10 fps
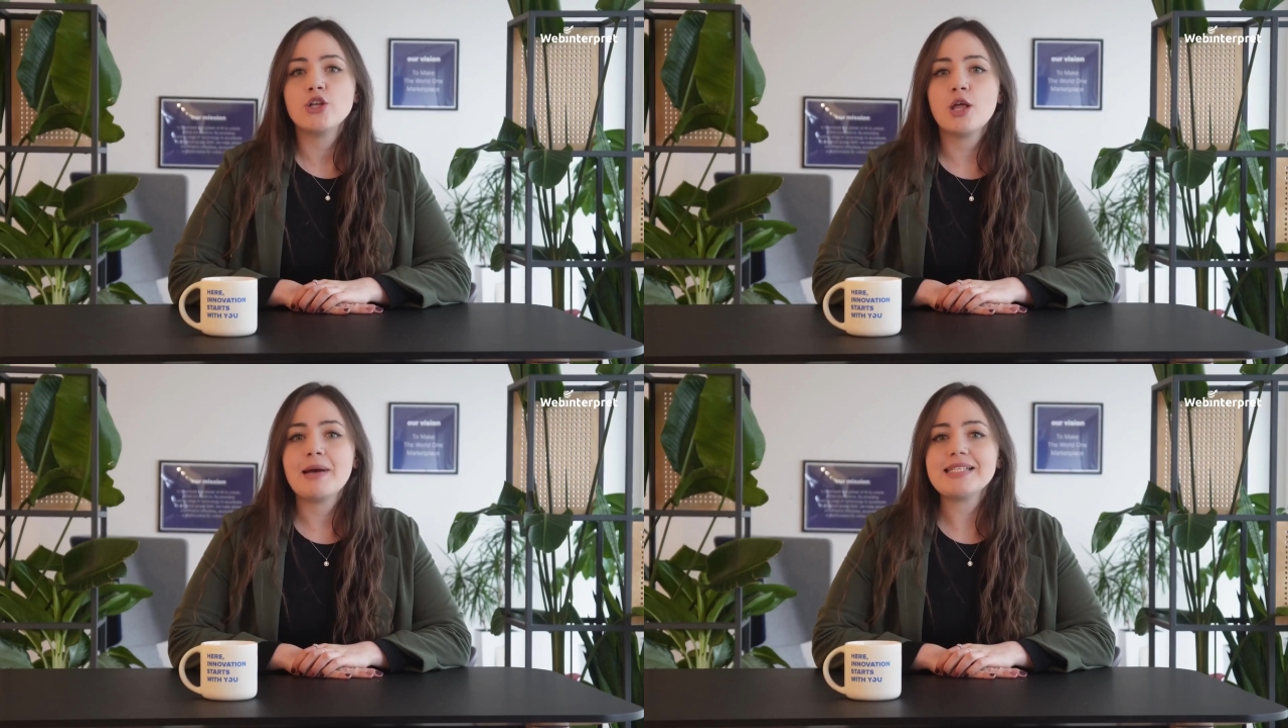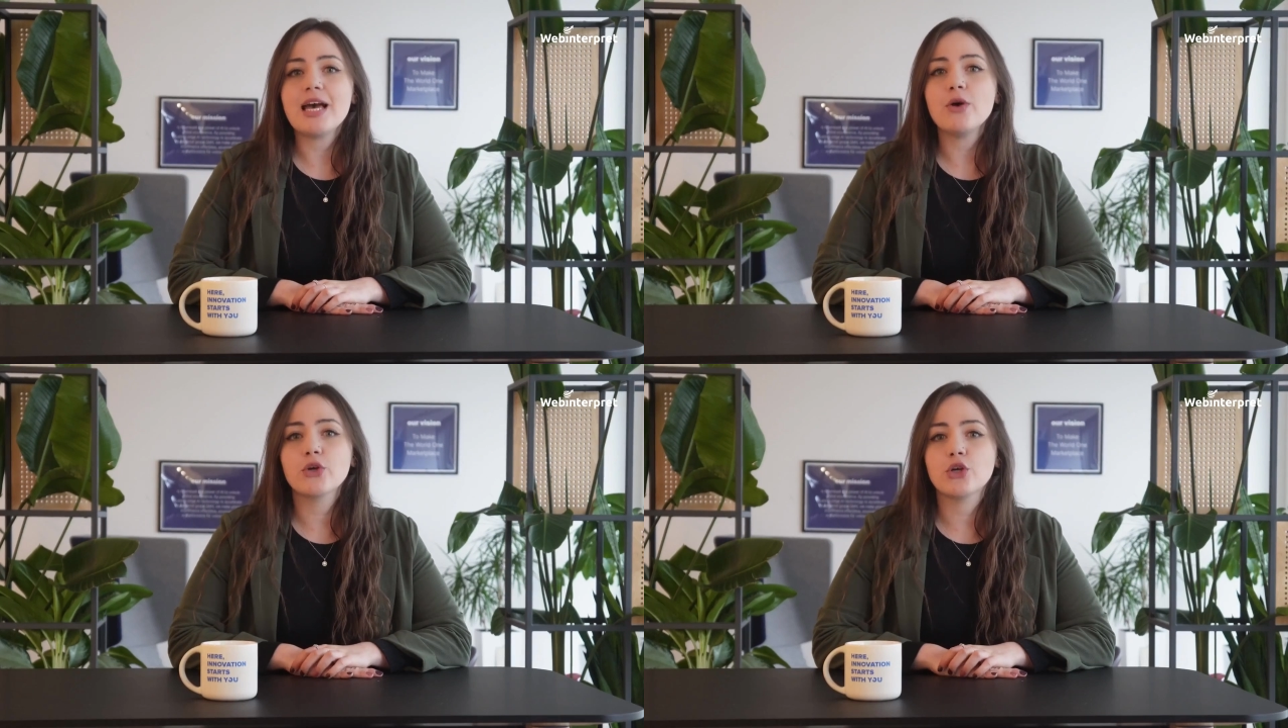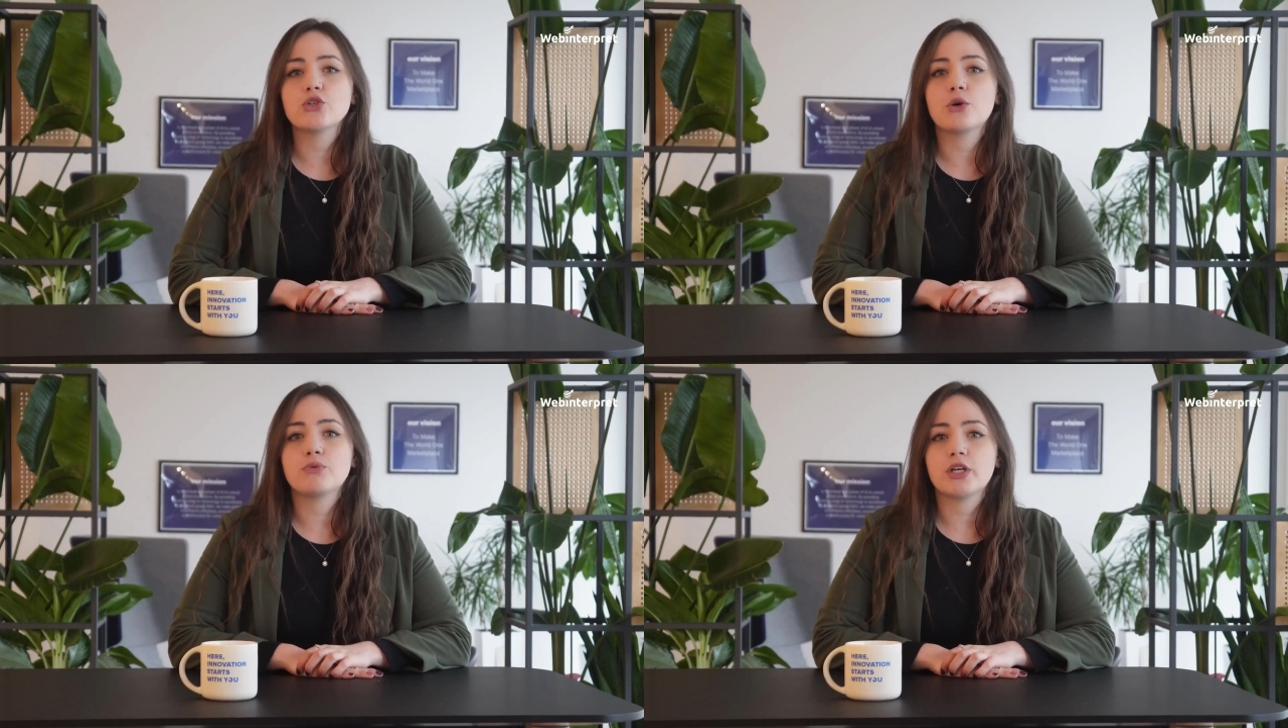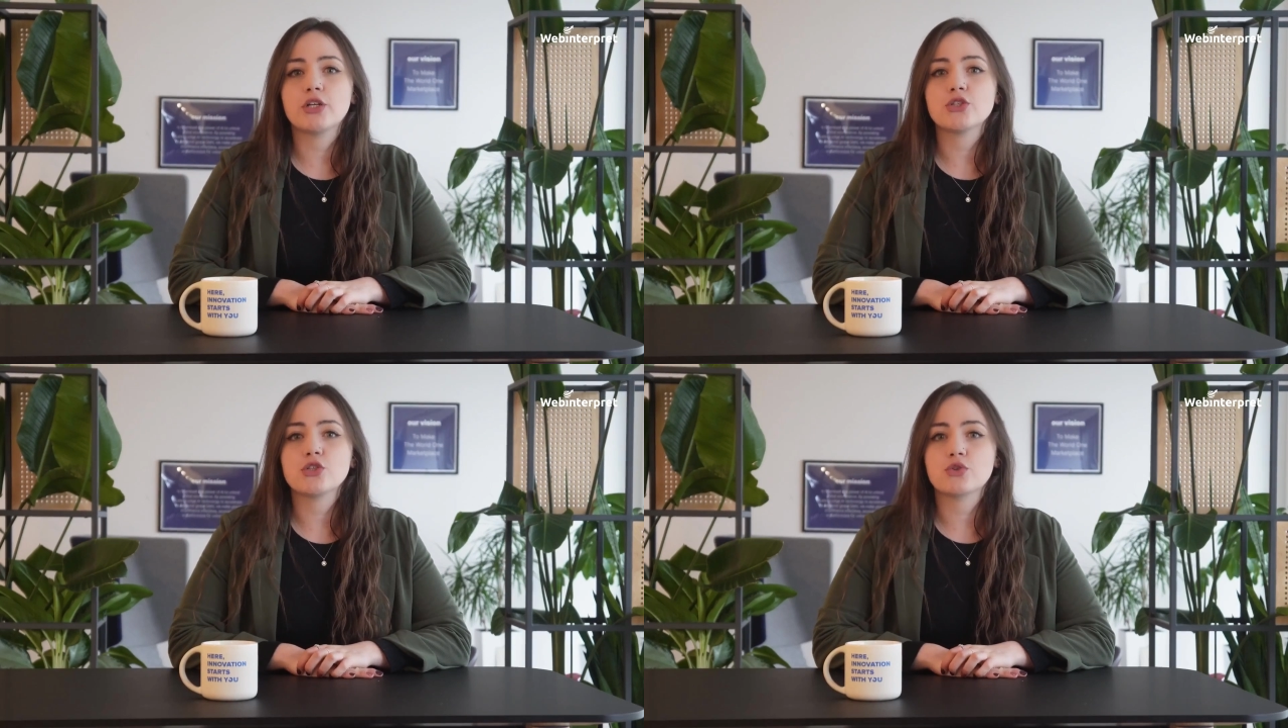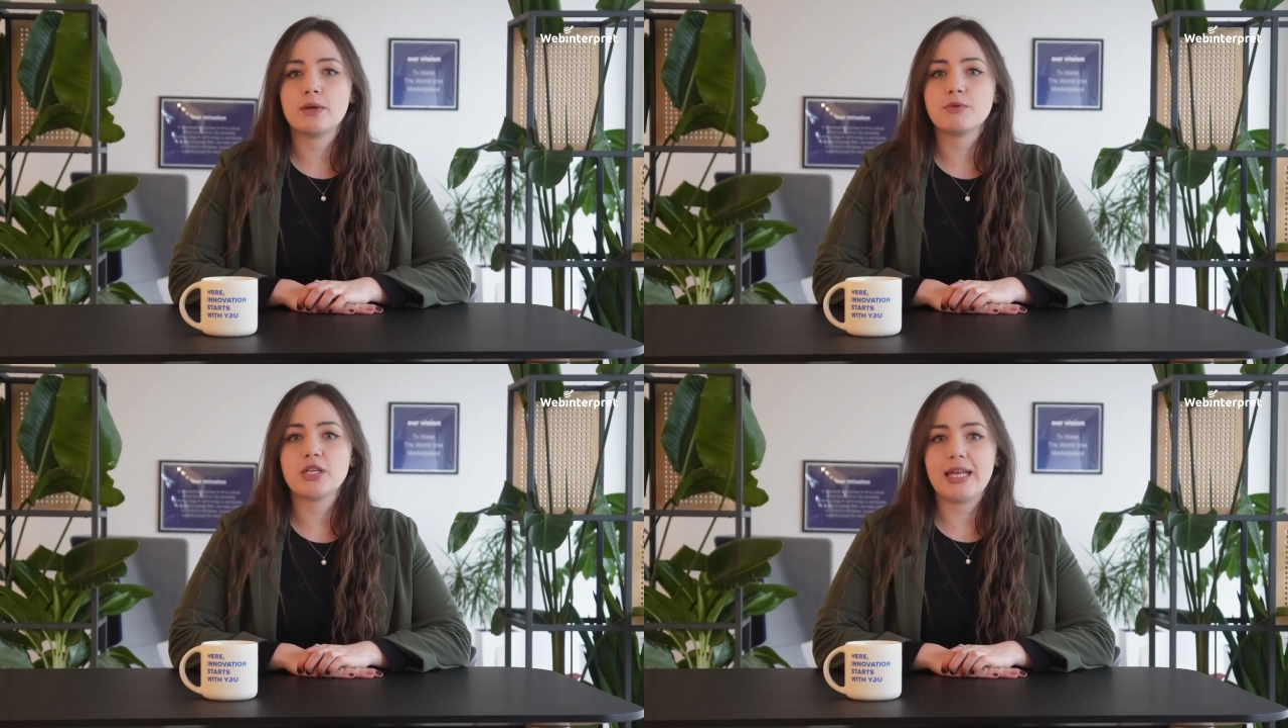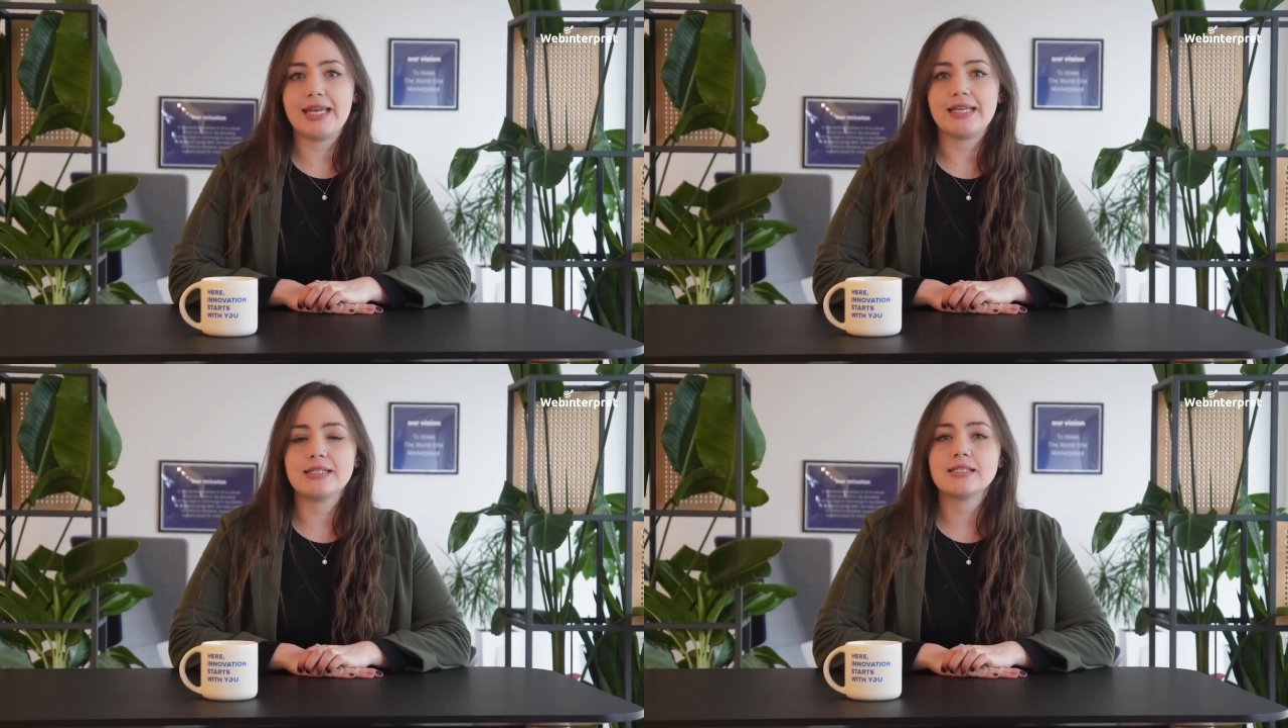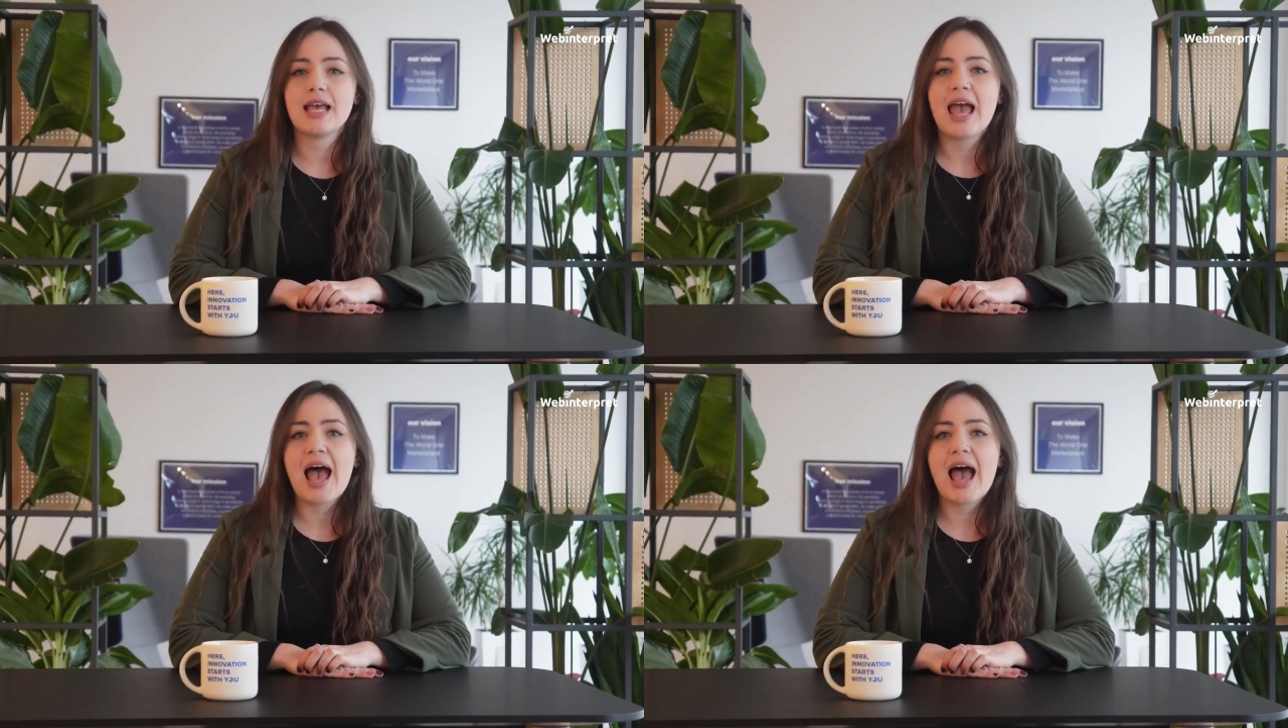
No matter how good your product description is